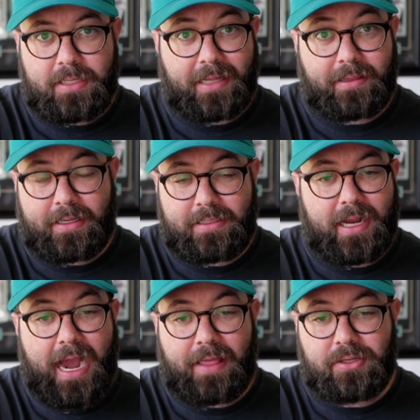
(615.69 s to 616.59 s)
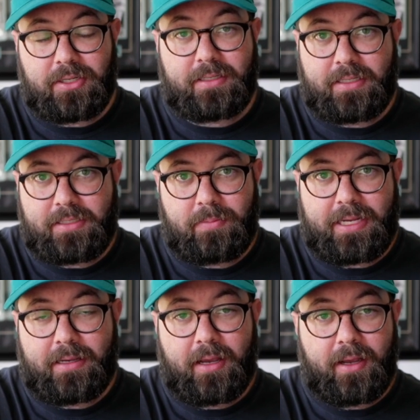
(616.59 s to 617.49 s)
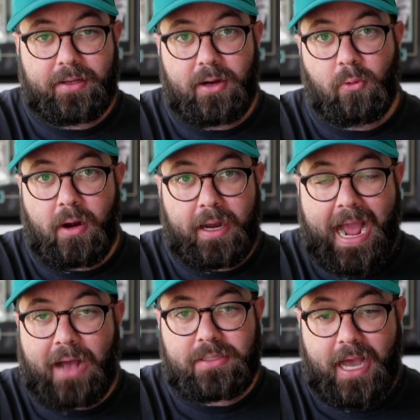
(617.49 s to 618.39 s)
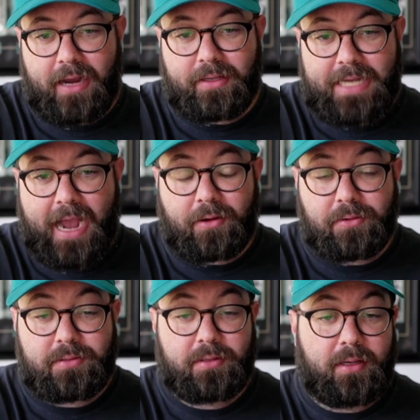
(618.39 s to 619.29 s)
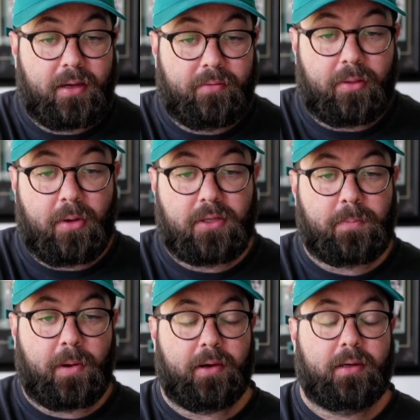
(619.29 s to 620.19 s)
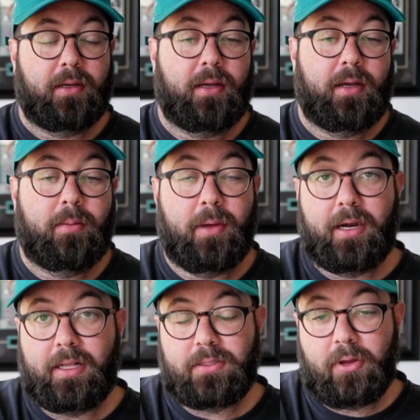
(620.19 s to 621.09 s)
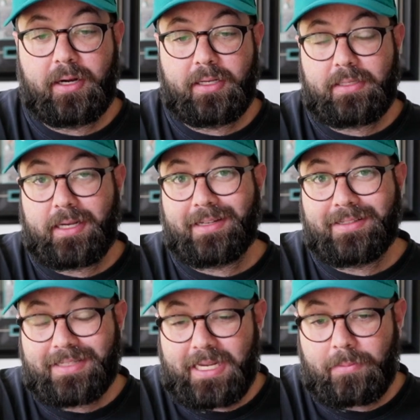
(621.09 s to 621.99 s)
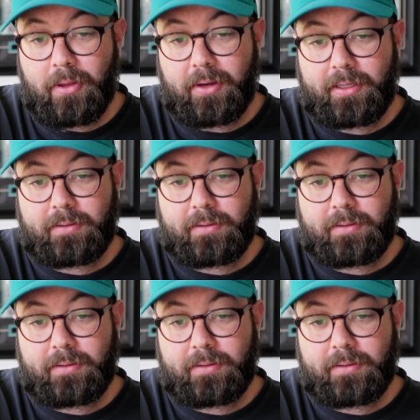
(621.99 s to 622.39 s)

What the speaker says: And I think he's a guy that just needs to be, you know, running outside of the tackles for the most part. But it is what it is. Again, team building.